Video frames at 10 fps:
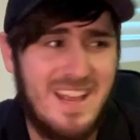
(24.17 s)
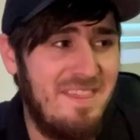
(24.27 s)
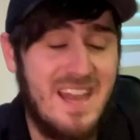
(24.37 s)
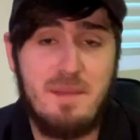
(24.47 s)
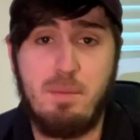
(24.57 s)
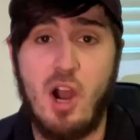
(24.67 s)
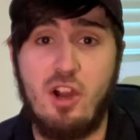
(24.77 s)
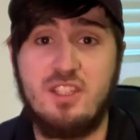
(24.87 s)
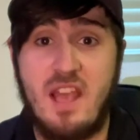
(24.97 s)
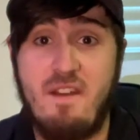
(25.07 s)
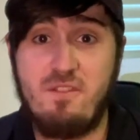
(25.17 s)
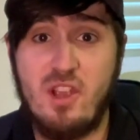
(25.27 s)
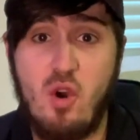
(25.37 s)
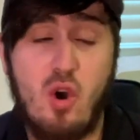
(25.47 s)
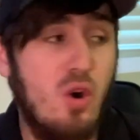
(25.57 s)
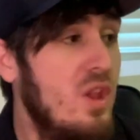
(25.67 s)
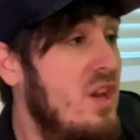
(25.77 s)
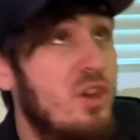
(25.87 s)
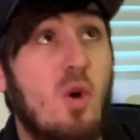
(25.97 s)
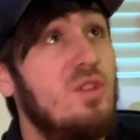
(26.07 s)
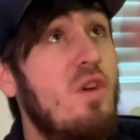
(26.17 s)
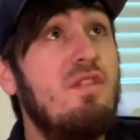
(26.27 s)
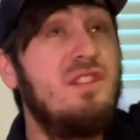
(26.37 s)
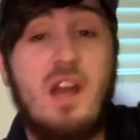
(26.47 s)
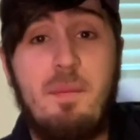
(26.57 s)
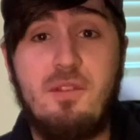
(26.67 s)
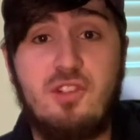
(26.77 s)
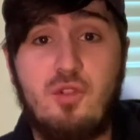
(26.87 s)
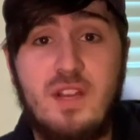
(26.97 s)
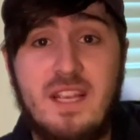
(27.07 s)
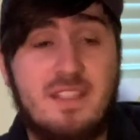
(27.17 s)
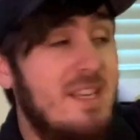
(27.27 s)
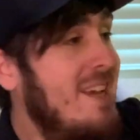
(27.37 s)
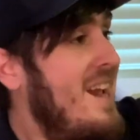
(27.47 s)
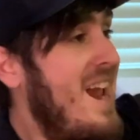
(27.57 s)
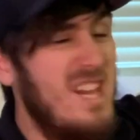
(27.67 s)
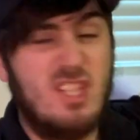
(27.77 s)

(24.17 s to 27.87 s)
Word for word: And then he parks every hole, goes over the top of the trees, and it's